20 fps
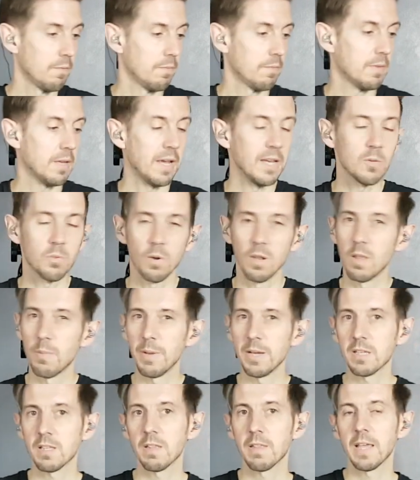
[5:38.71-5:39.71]
That is one of the
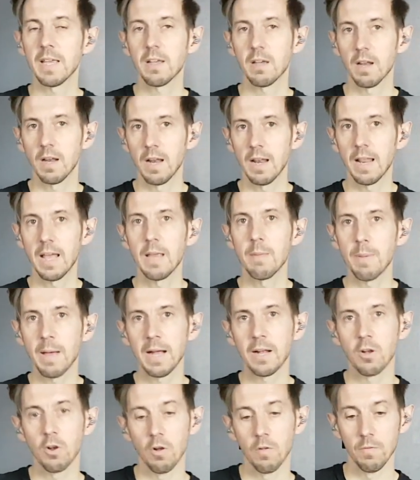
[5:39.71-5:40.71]
bits that they kind of lay
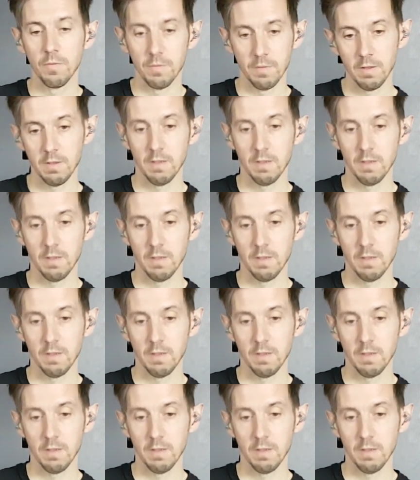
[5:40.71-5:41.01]
back on